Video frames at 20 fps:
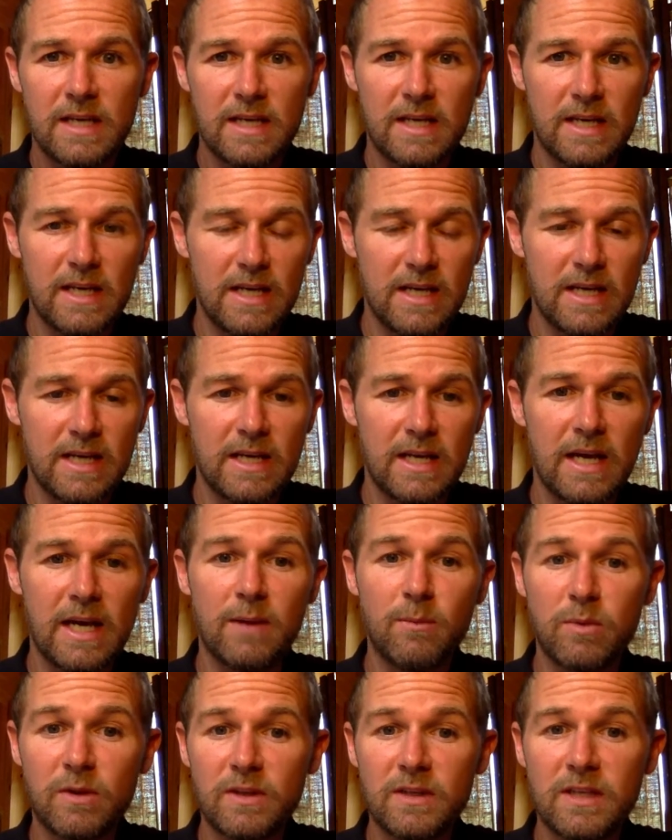and I
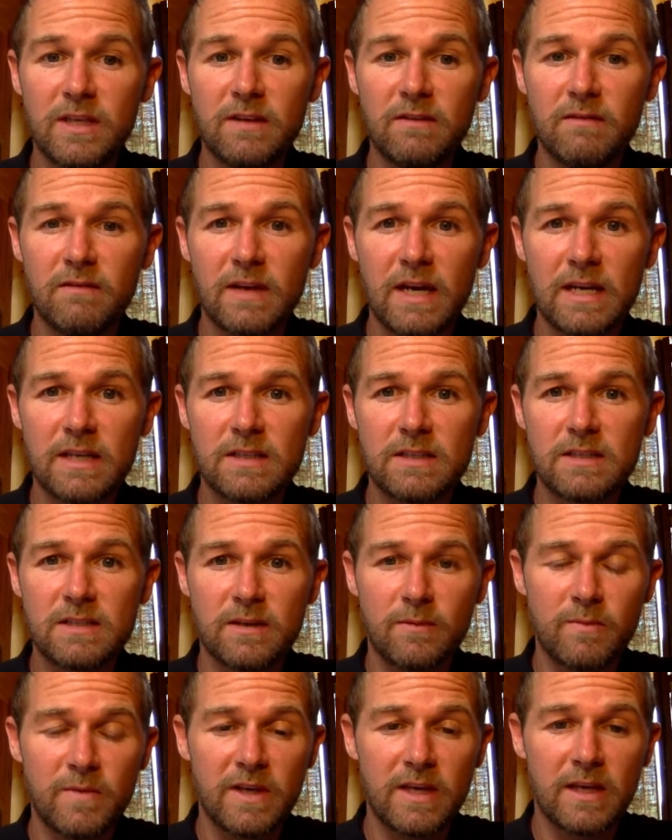believe that is
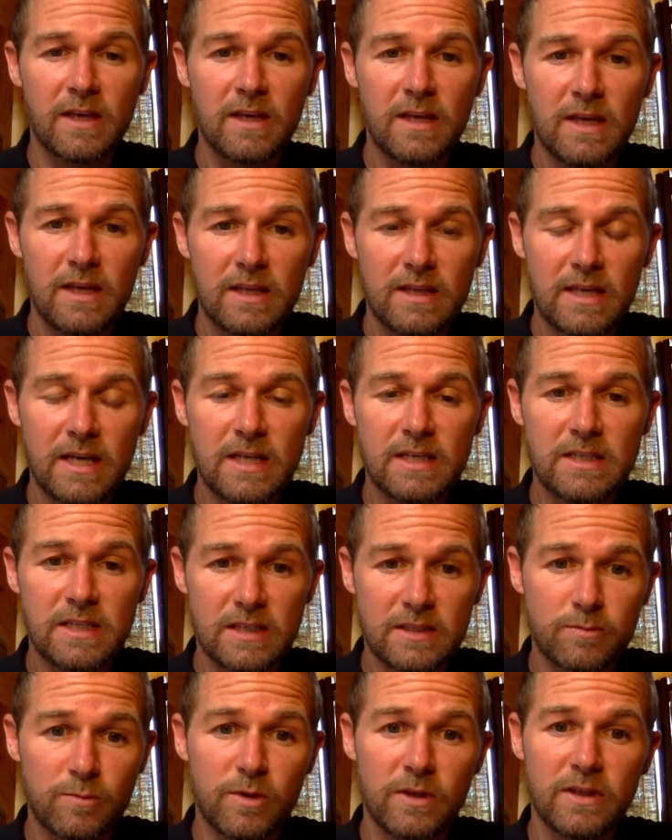something that
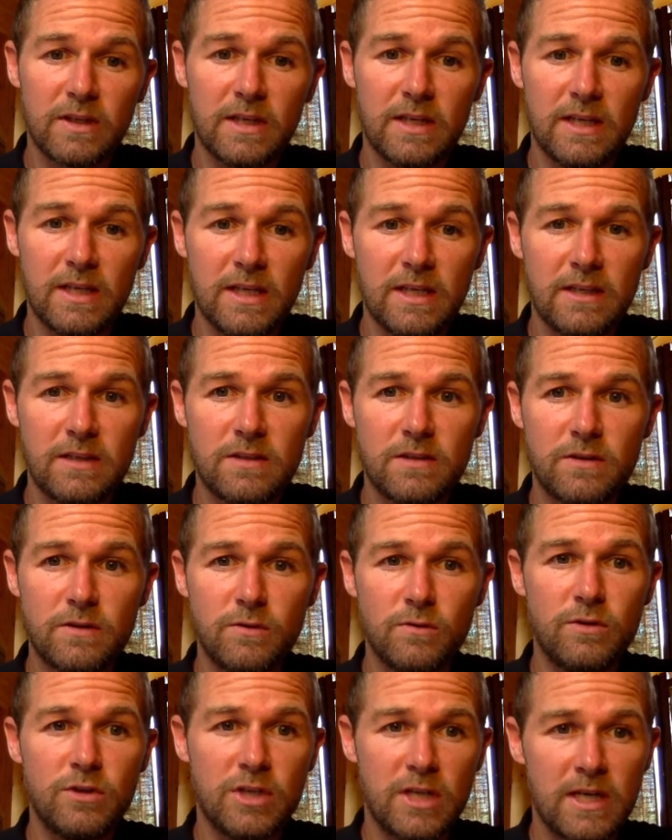desperately needs
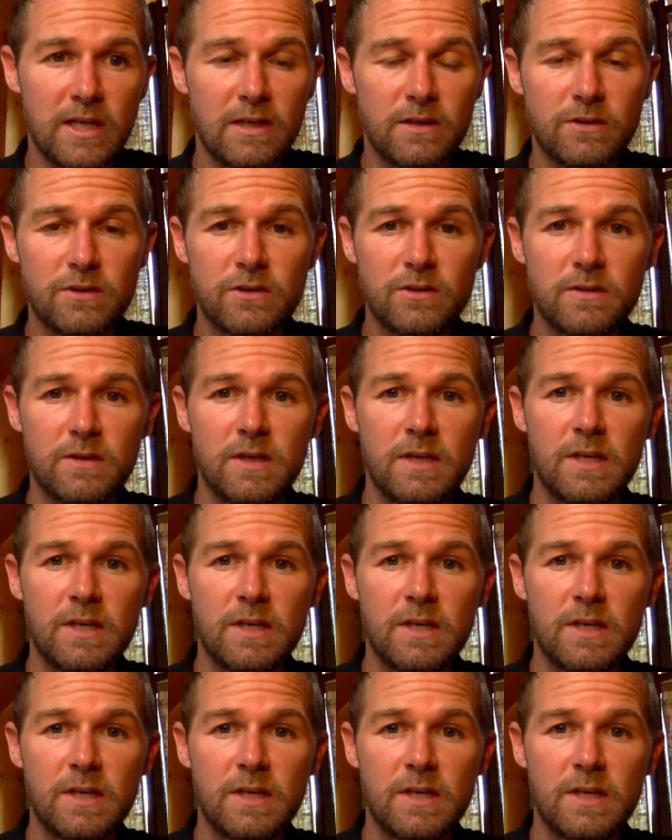to change.